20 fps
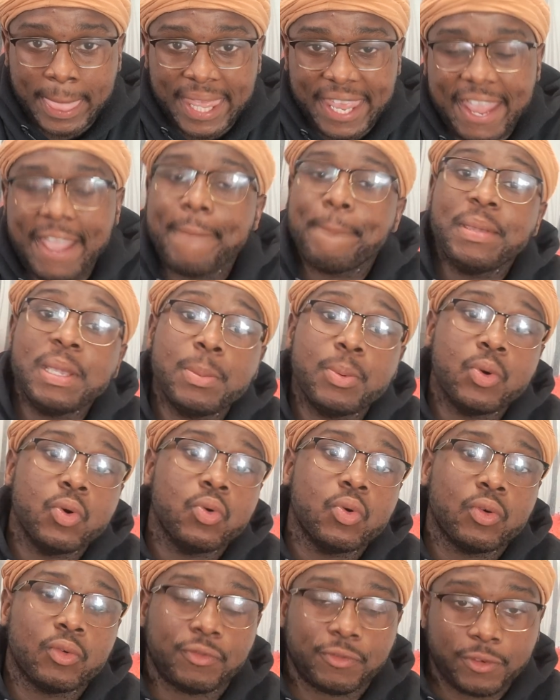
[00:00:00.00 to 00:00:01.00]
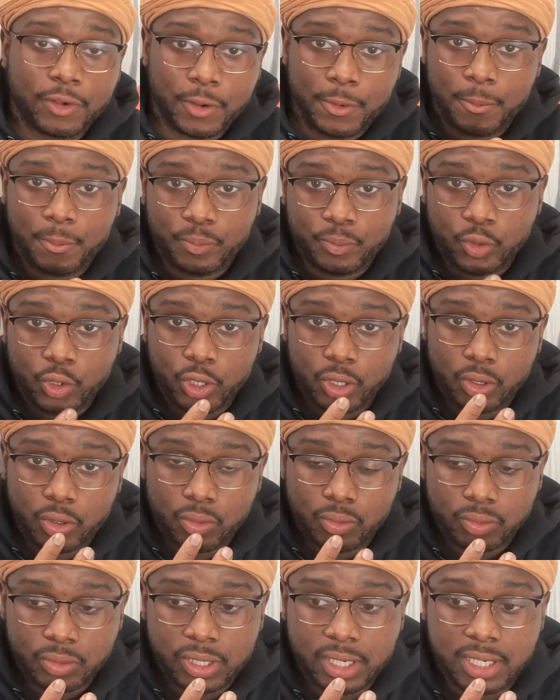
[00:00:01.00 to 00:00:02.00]
and people from
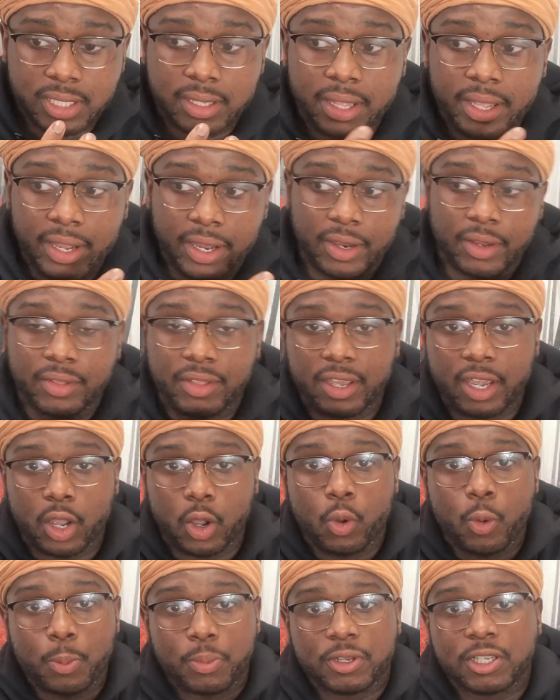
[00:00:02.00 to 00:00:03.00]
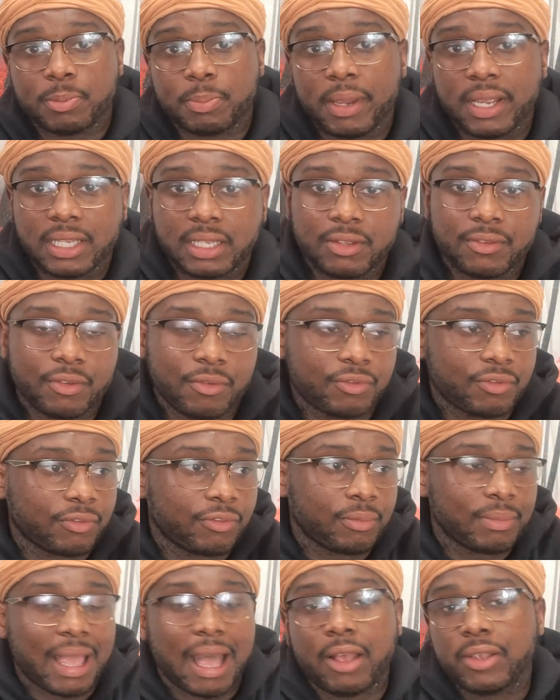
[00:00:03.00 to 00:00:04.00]
just their own perspective
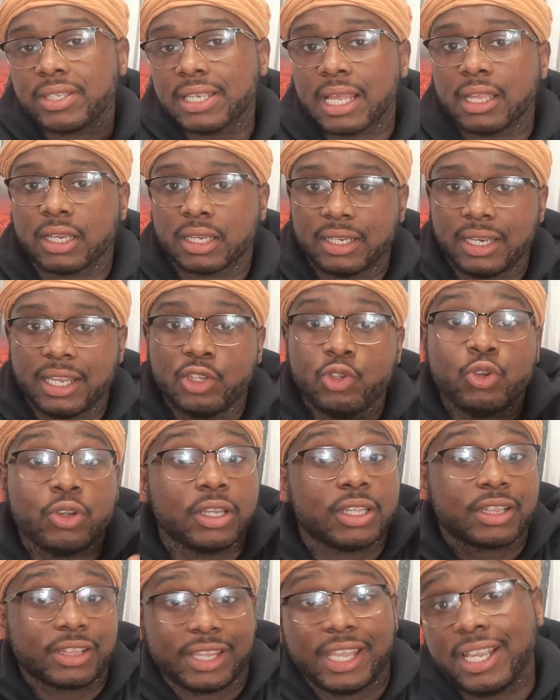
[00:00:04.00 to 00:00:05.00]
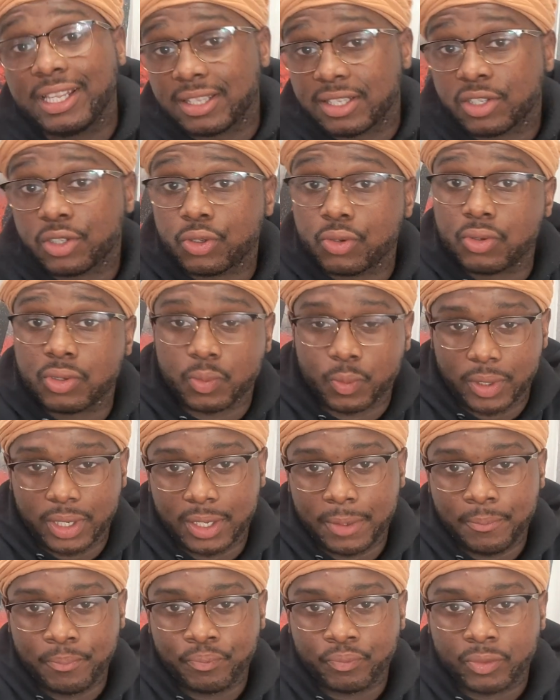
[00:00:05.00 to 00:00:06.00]
from the outside looking in, you could think this dude's winning,